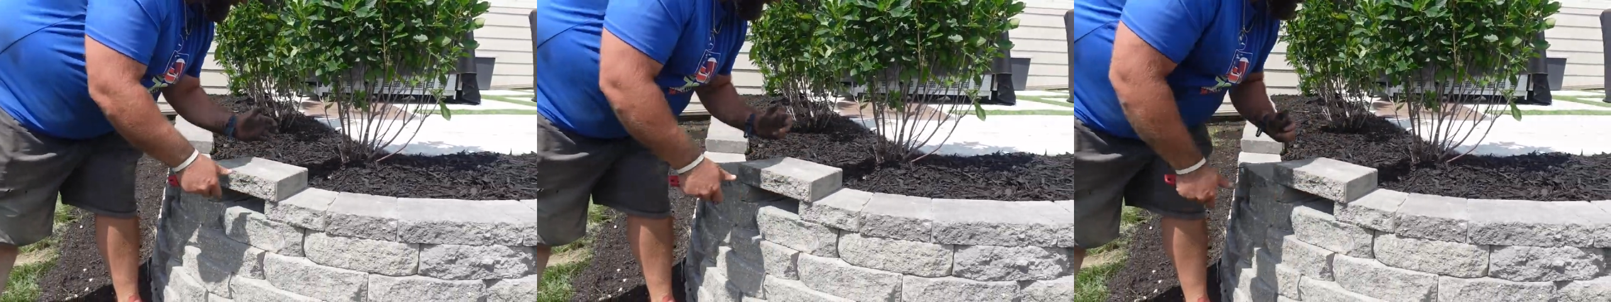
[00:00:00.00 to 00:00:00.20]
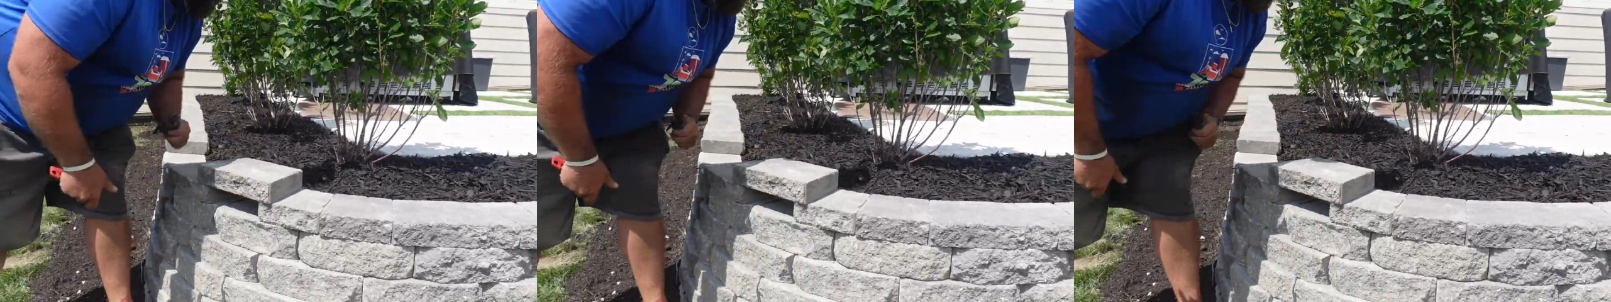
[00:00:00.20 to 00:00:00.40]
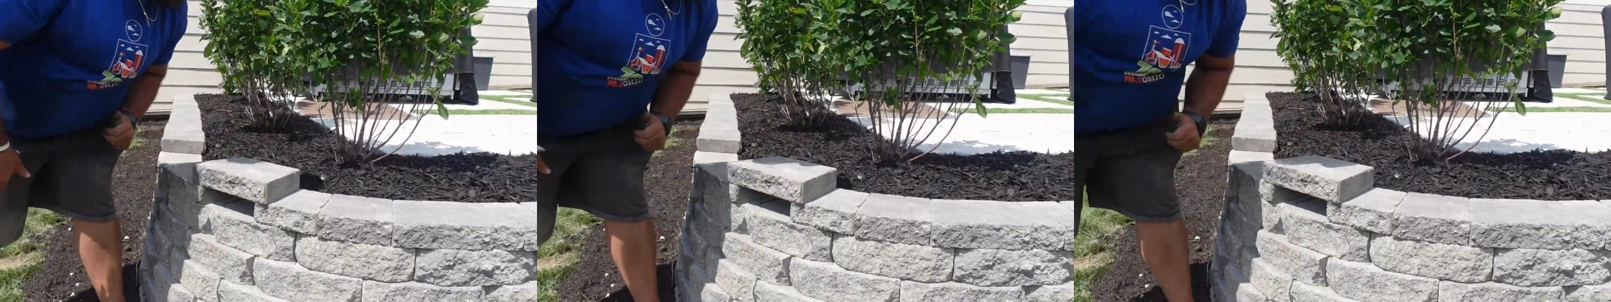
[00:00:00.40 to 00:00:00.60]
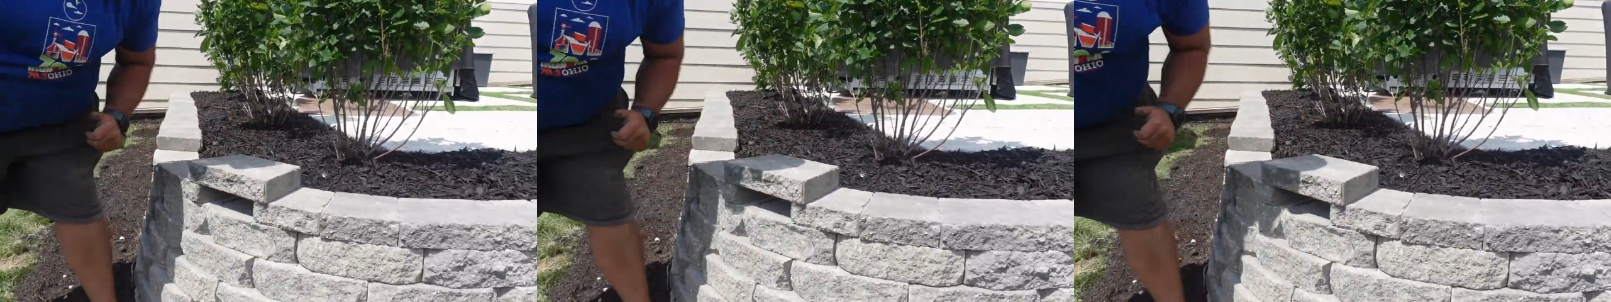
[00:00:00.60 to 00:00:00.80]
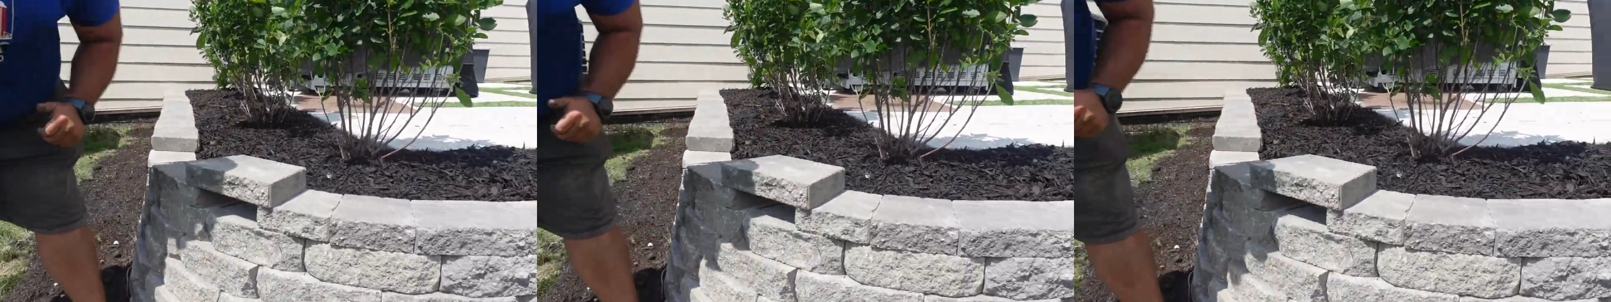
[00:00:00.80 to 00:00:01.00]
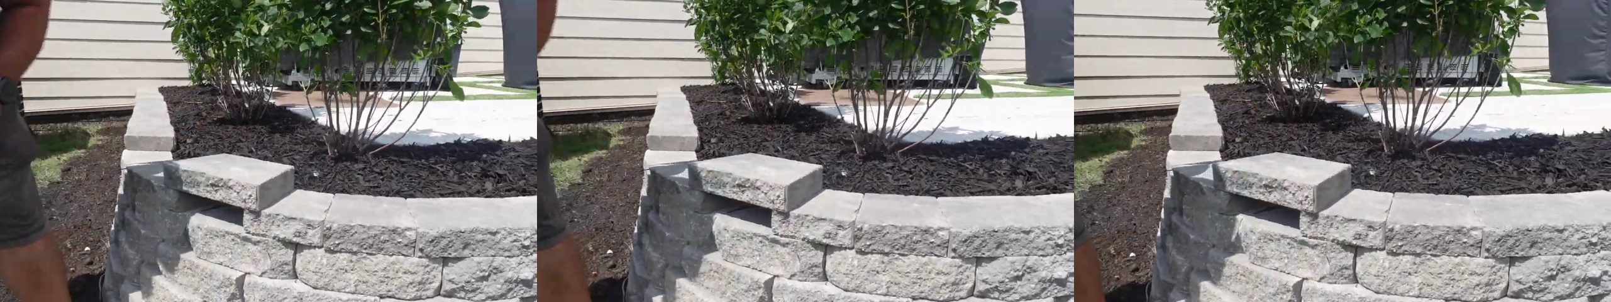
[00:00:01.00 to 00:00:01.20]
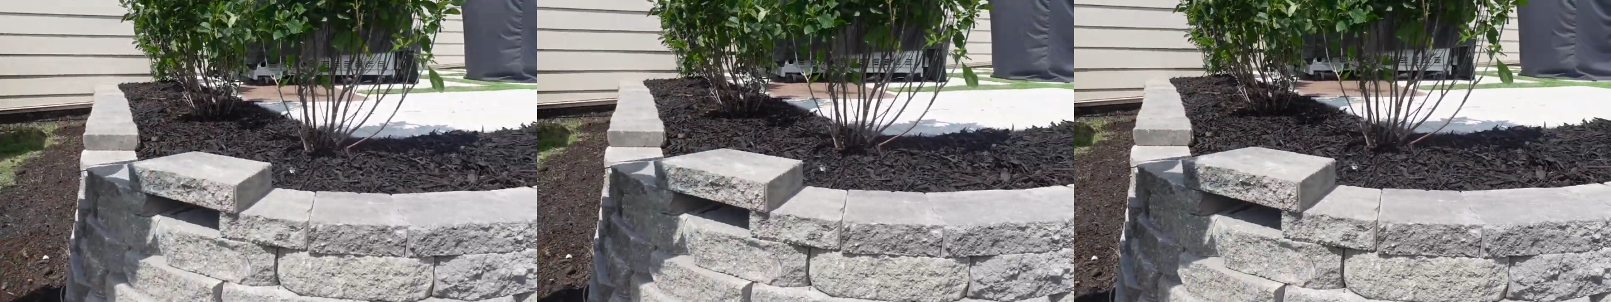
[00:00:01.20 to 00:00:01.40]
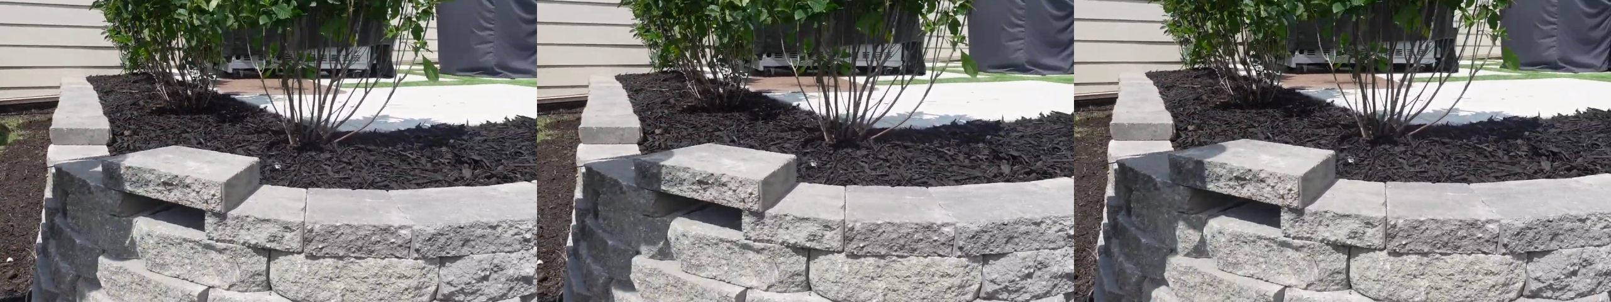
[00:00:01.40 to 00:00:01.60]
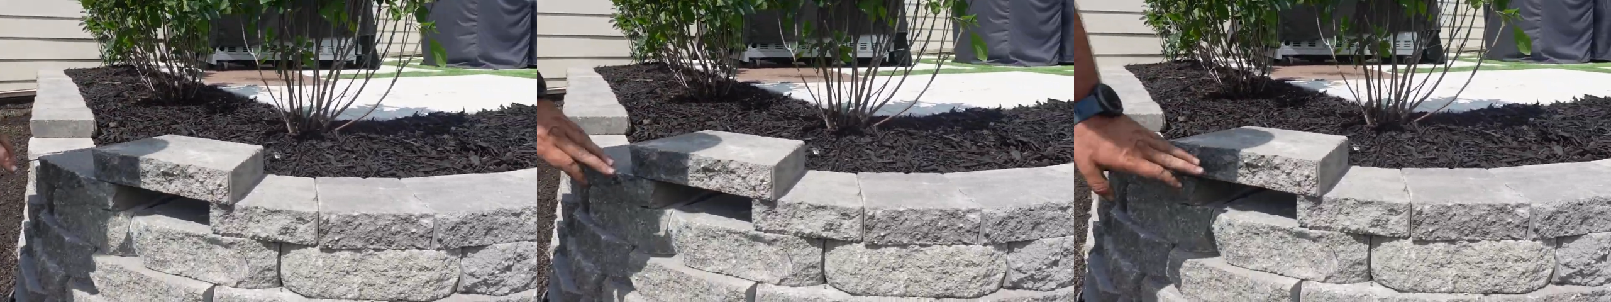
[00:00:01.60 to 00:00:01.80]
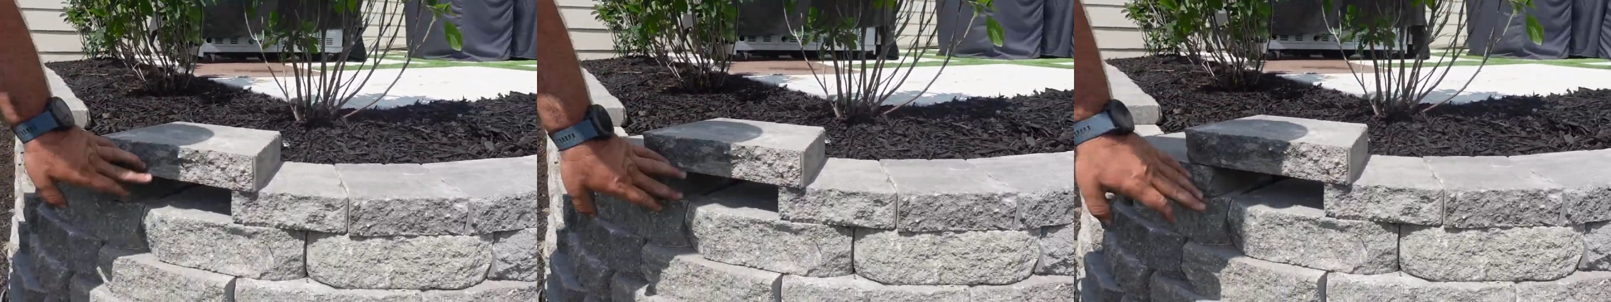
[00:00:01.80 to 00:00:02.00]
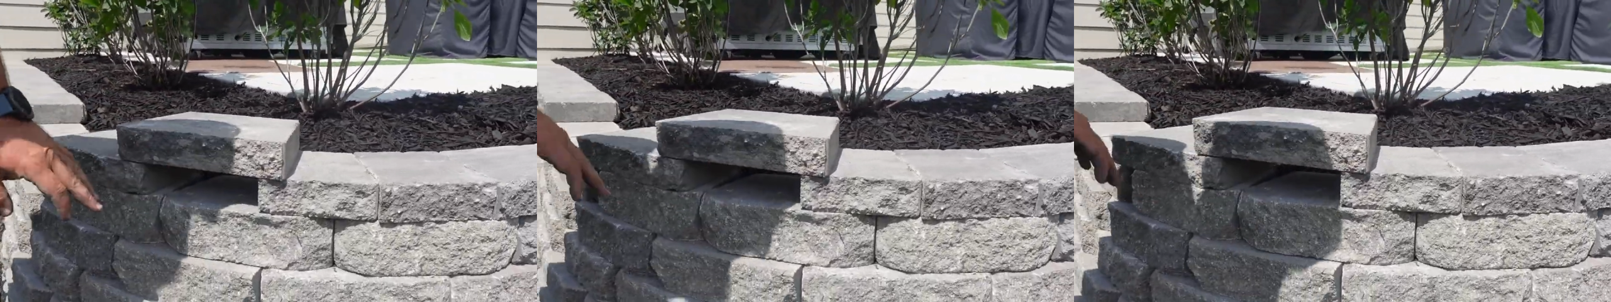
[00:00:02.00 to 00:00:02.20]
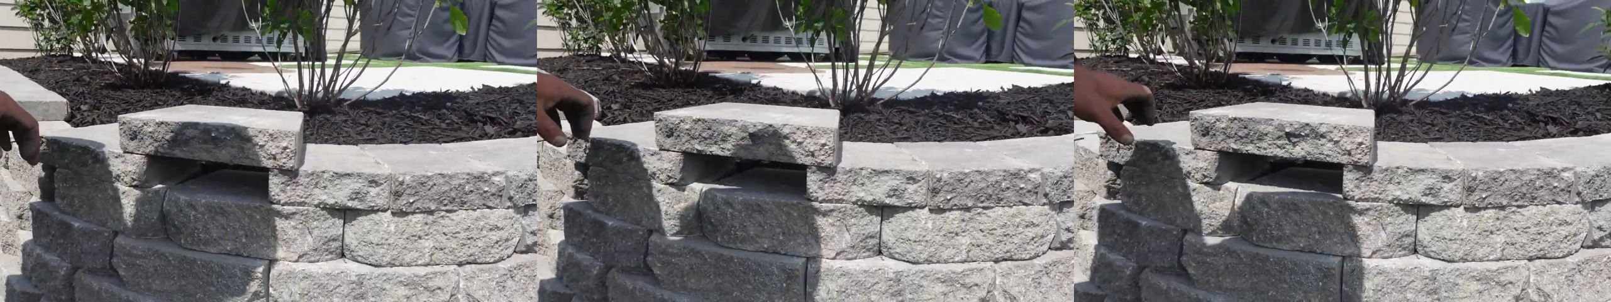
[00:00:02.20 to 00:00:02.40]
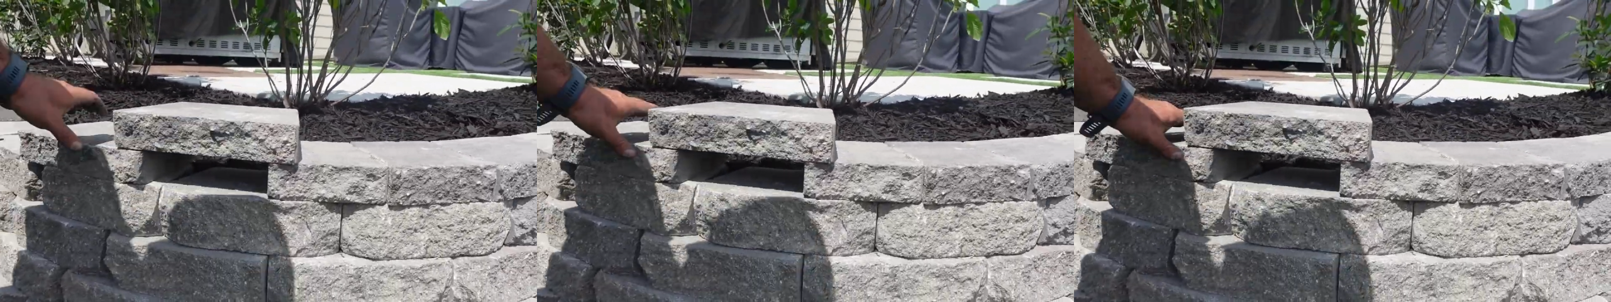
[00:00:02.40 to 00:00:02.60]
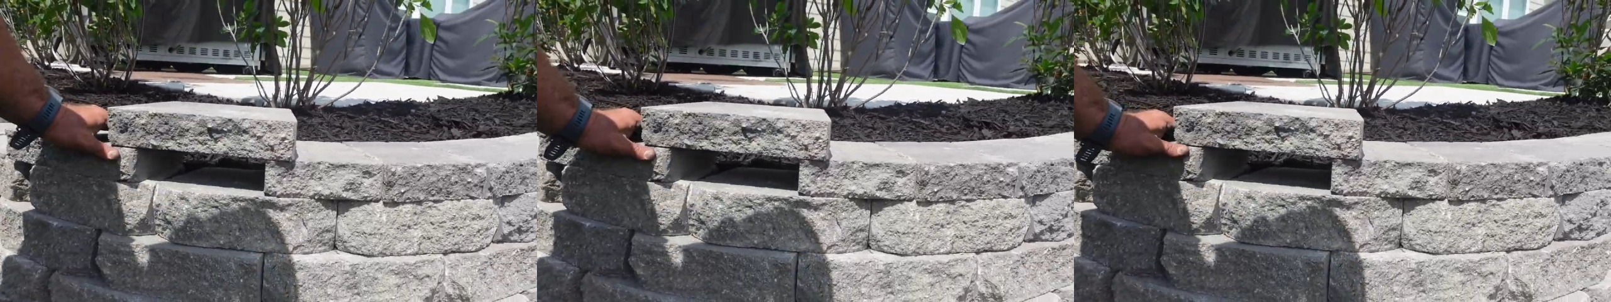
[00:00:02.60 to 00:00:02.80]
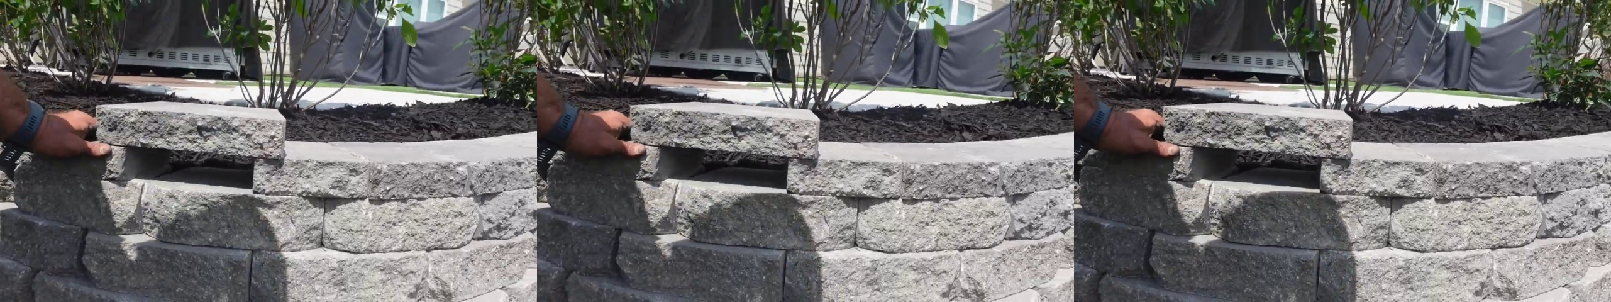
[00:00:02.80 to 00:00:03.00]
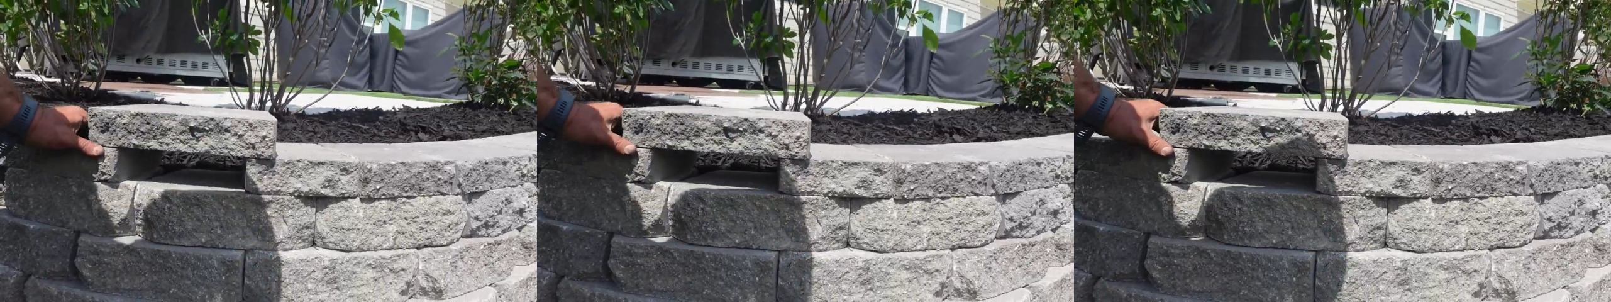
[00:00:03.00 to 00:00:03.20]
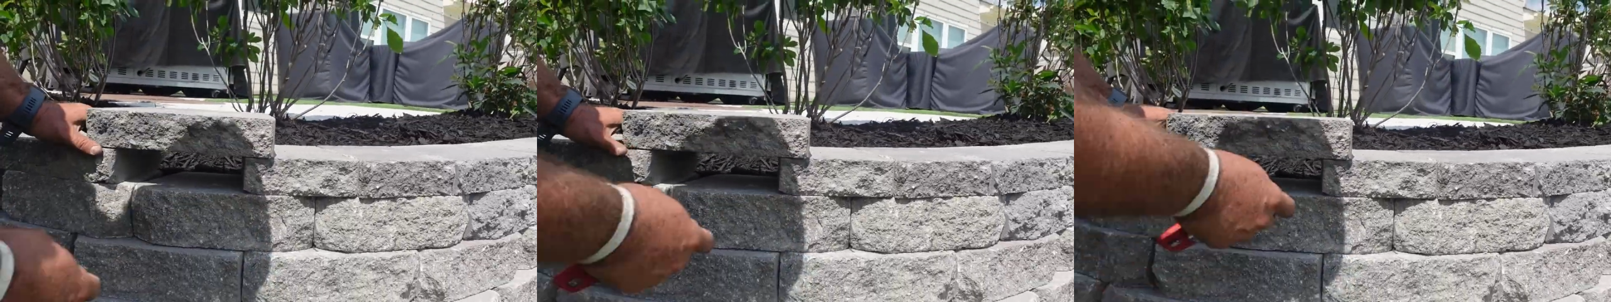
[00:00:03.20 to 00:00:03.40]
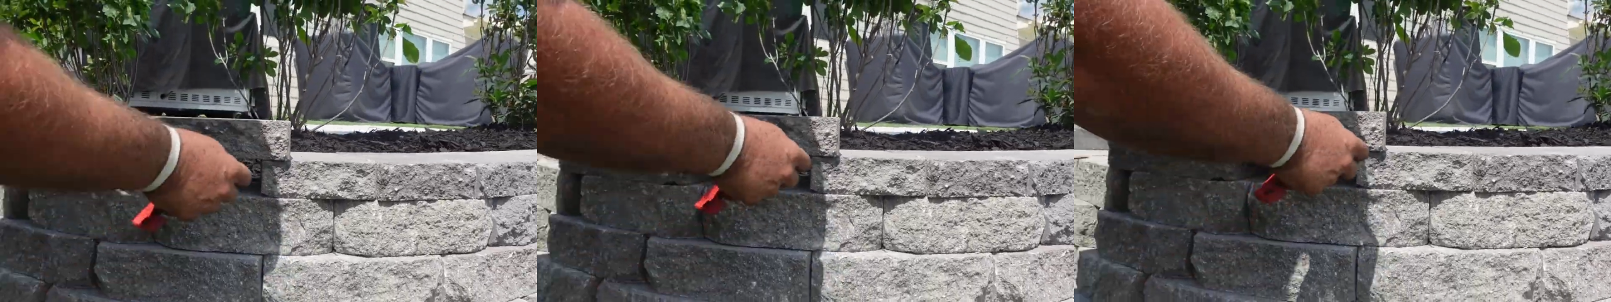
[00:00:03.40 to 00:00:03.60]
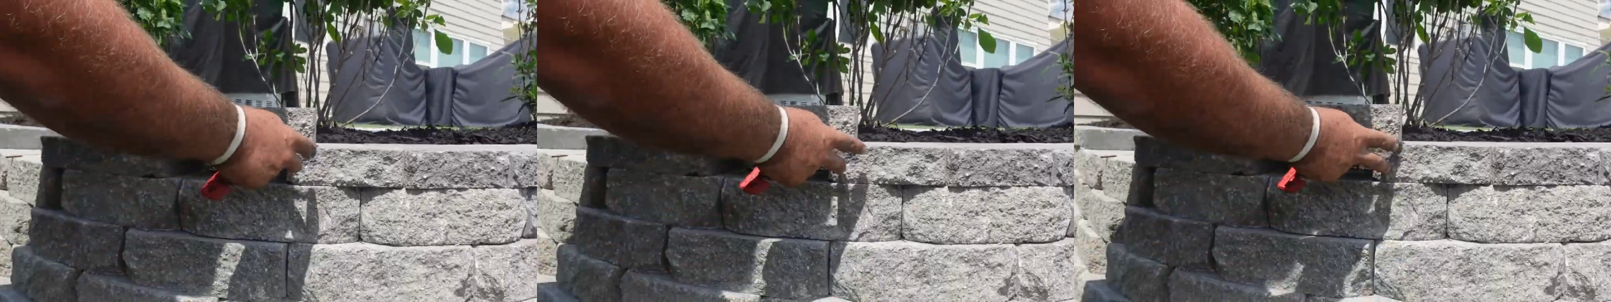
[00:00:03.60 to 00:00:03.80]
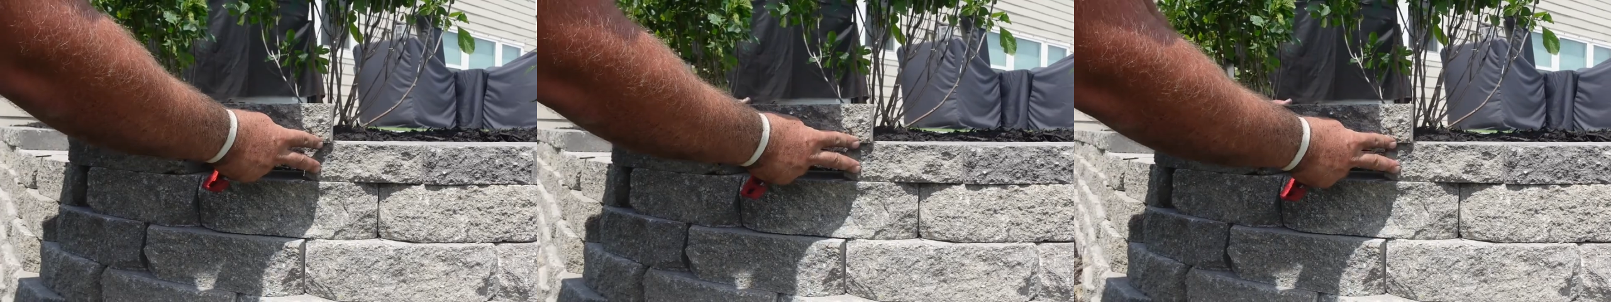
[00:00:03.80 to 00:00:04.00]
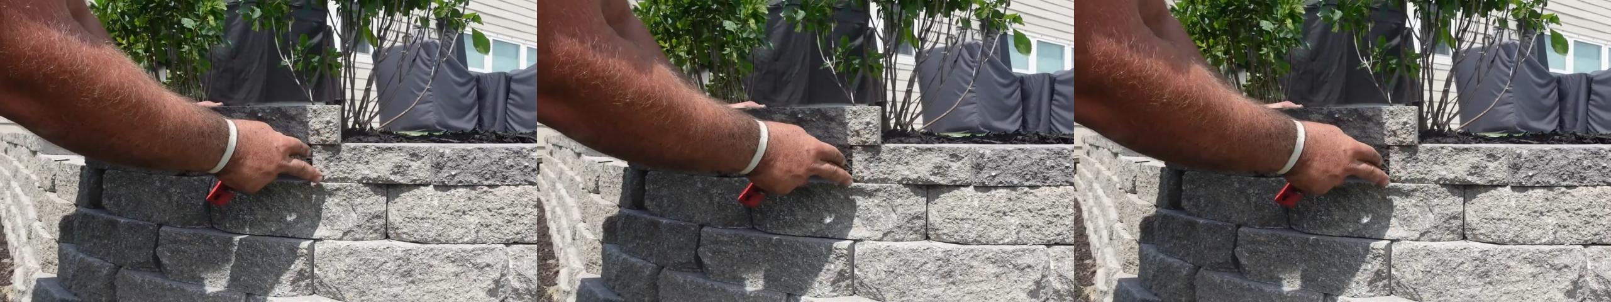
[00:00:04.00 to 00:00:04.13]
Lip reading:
Nobody's mouth can be seen.